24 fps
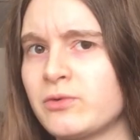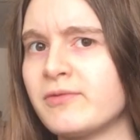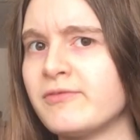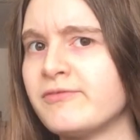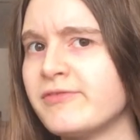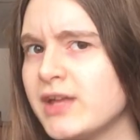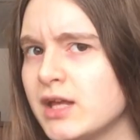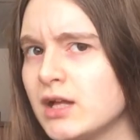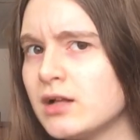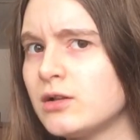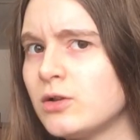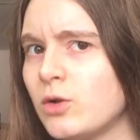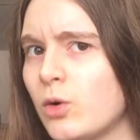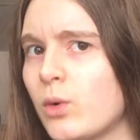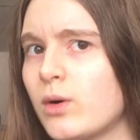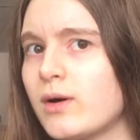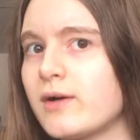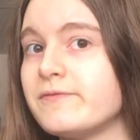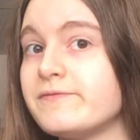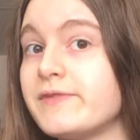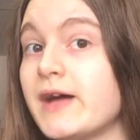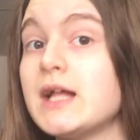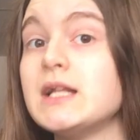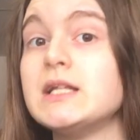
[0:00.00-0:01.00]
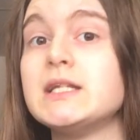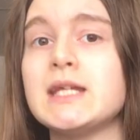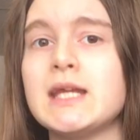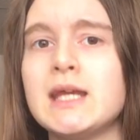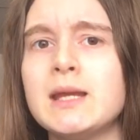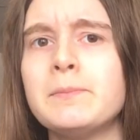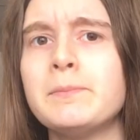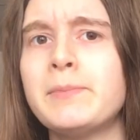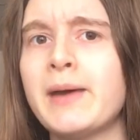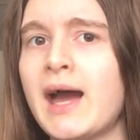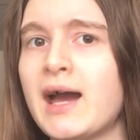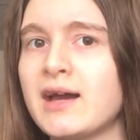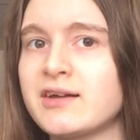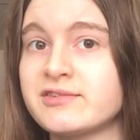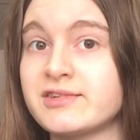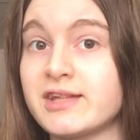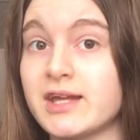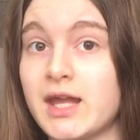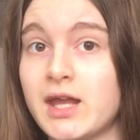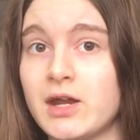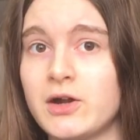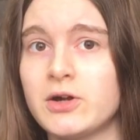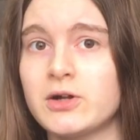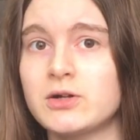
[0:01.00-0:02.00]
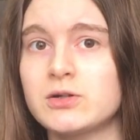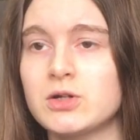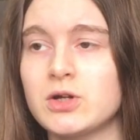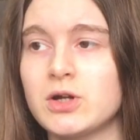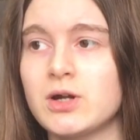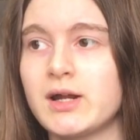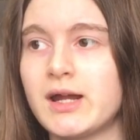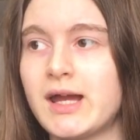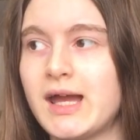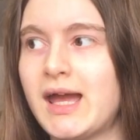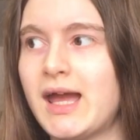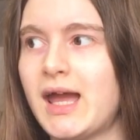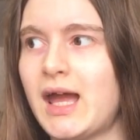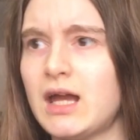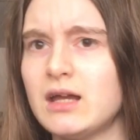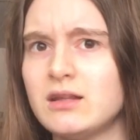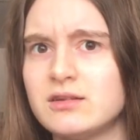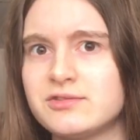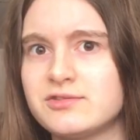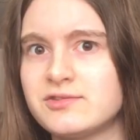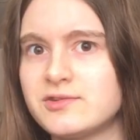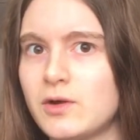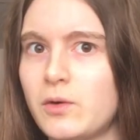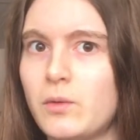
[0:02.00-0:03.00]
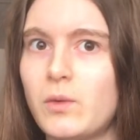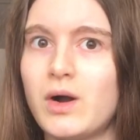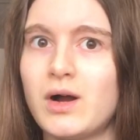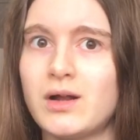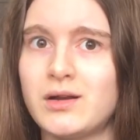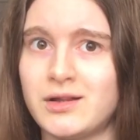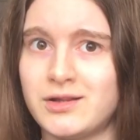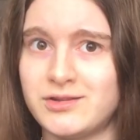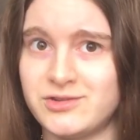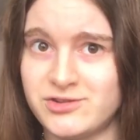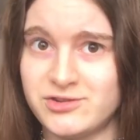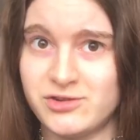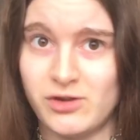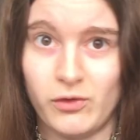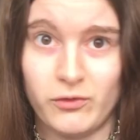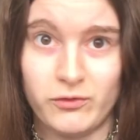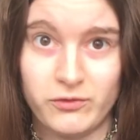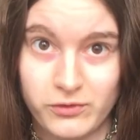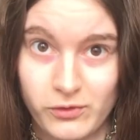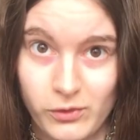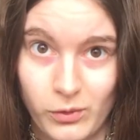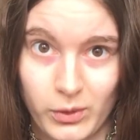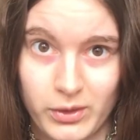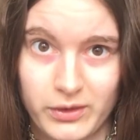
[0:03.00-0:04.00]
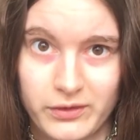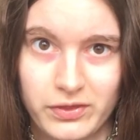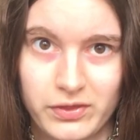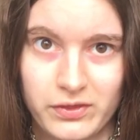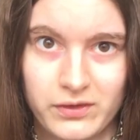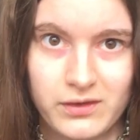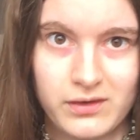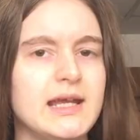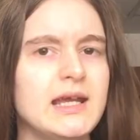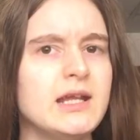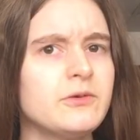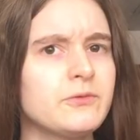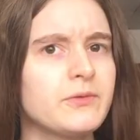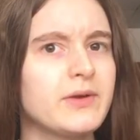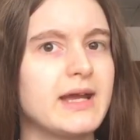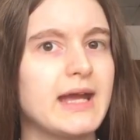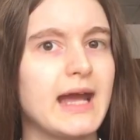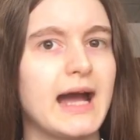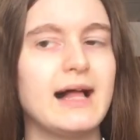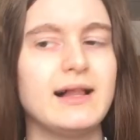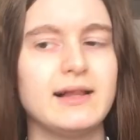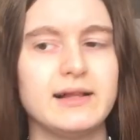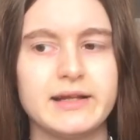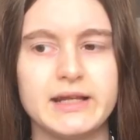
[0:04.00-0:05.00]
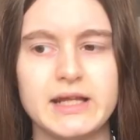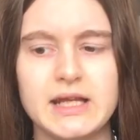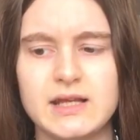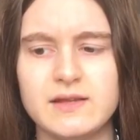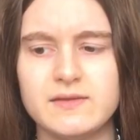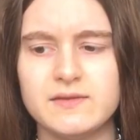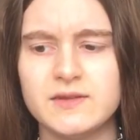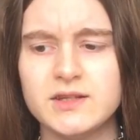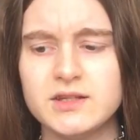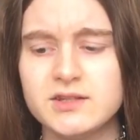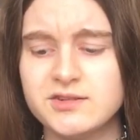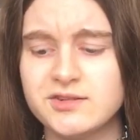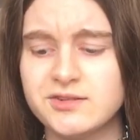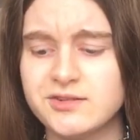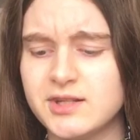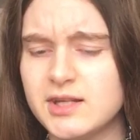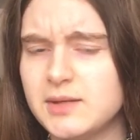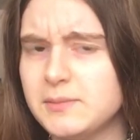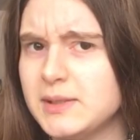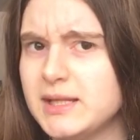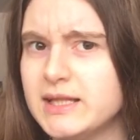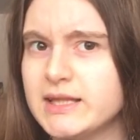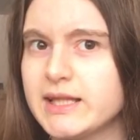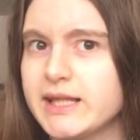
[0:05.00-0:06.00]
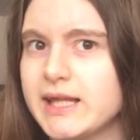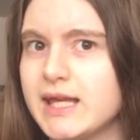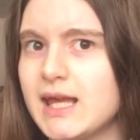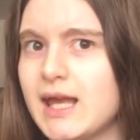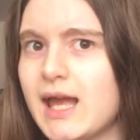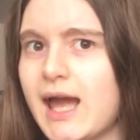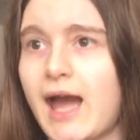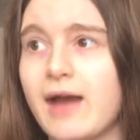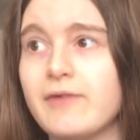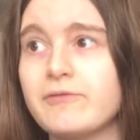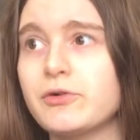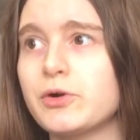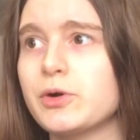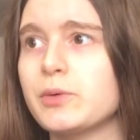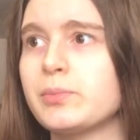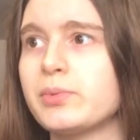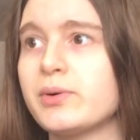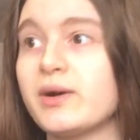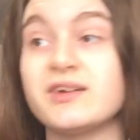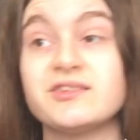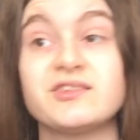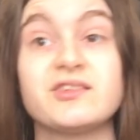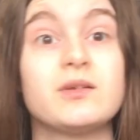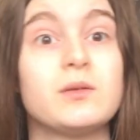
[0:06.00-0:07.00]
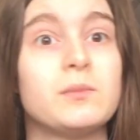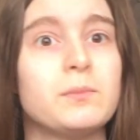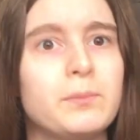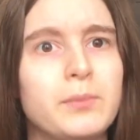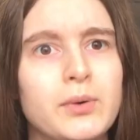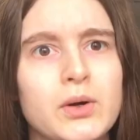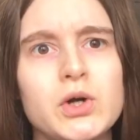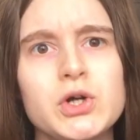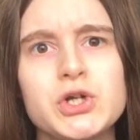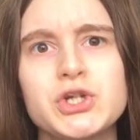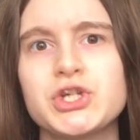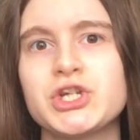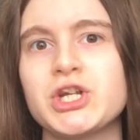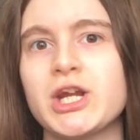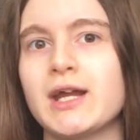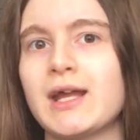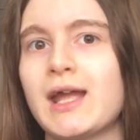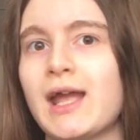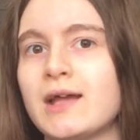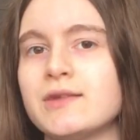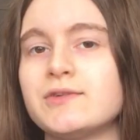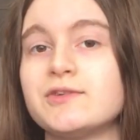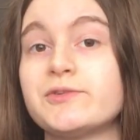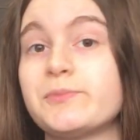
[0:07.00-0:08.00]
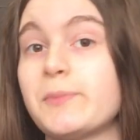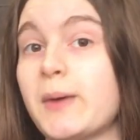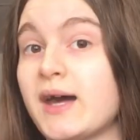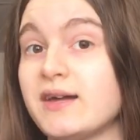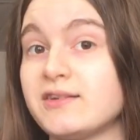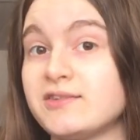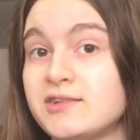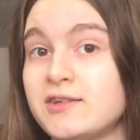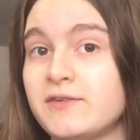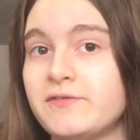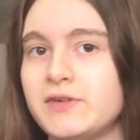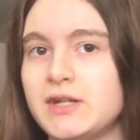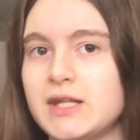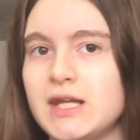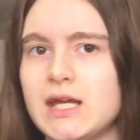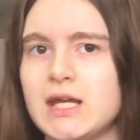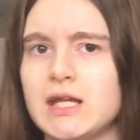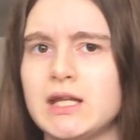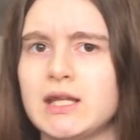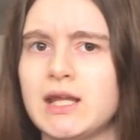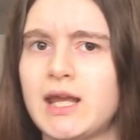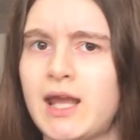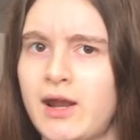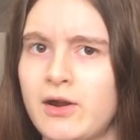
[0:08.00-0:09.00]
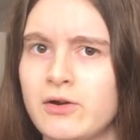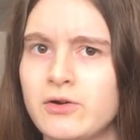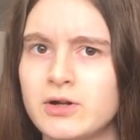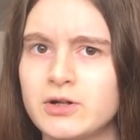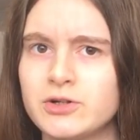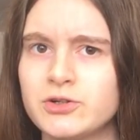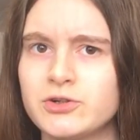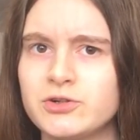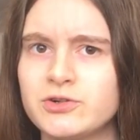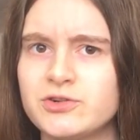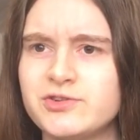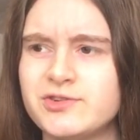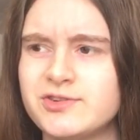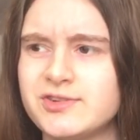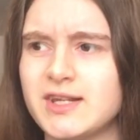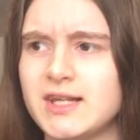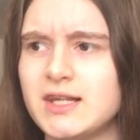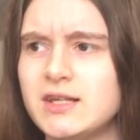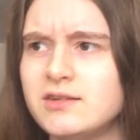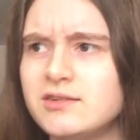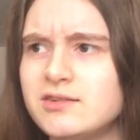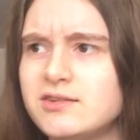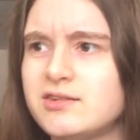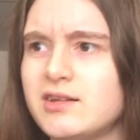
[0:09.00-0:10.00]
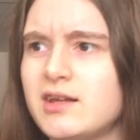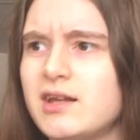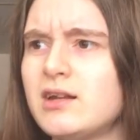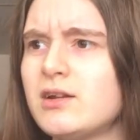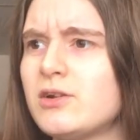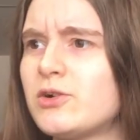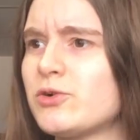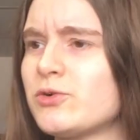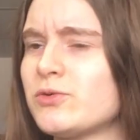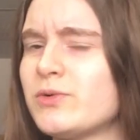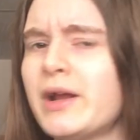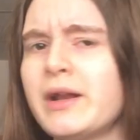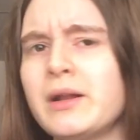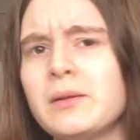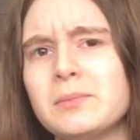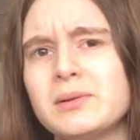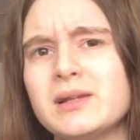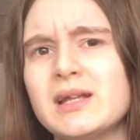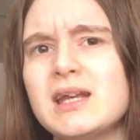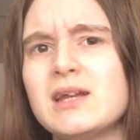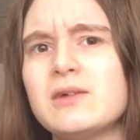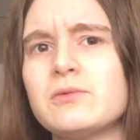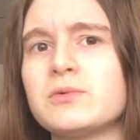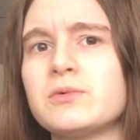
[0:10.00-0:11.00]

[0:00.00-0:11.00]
reveal or event impacts a character, and so on and so forth. In reality, this seemingly ever-present push against passivity in characters is incredibly